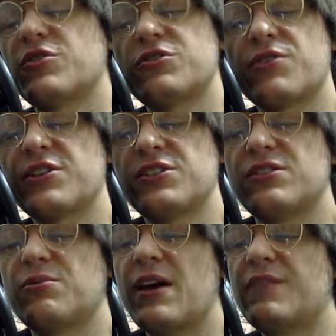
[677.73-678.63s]

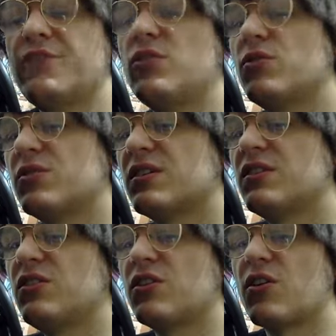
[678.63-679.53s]
restrictions where if you use
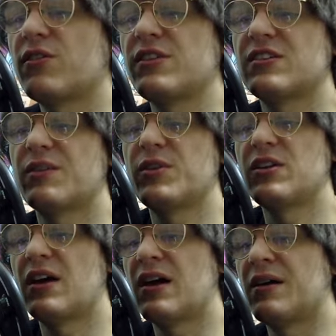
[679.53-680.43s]
it, you can only
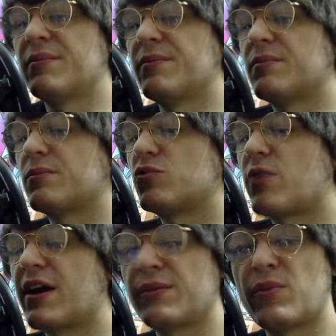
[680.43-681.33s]
summon
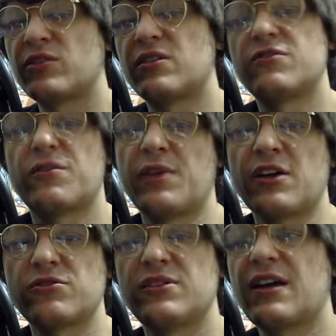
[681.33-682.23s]
dragon monsters from
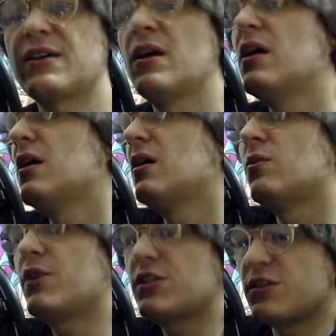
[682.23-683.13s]
your extra deck,
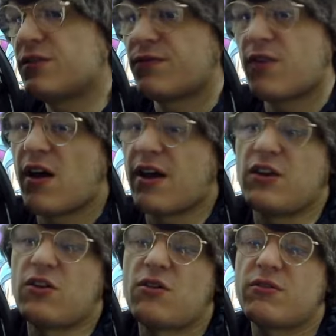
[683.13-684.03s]
which is fine,
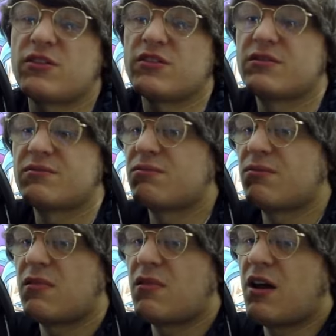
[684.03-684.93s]
you know, because
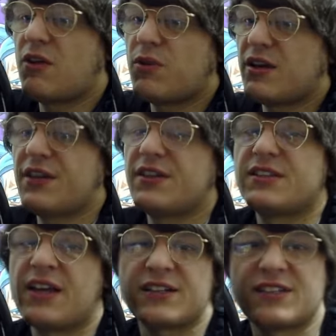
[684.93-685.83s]
I don't want other
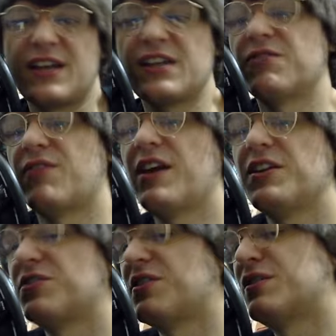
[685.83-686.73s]
decks taking
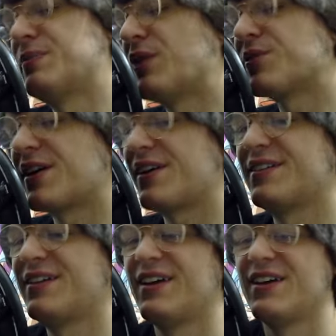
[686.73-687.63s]
advantage of this spell
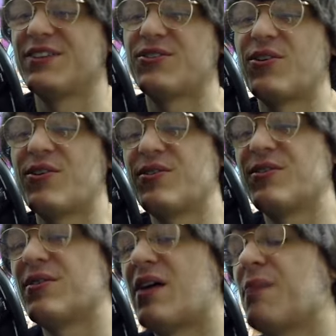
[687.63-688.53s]
card.
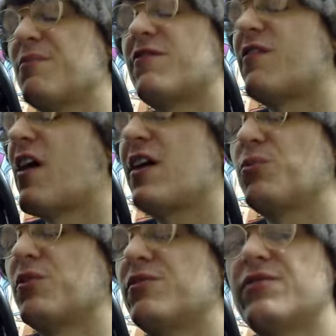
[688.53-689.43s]
So I'm
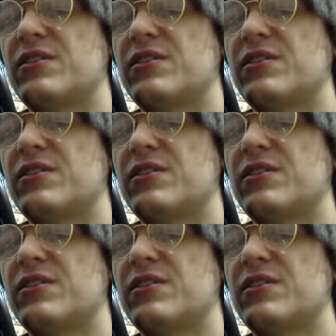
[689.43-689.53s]
fine with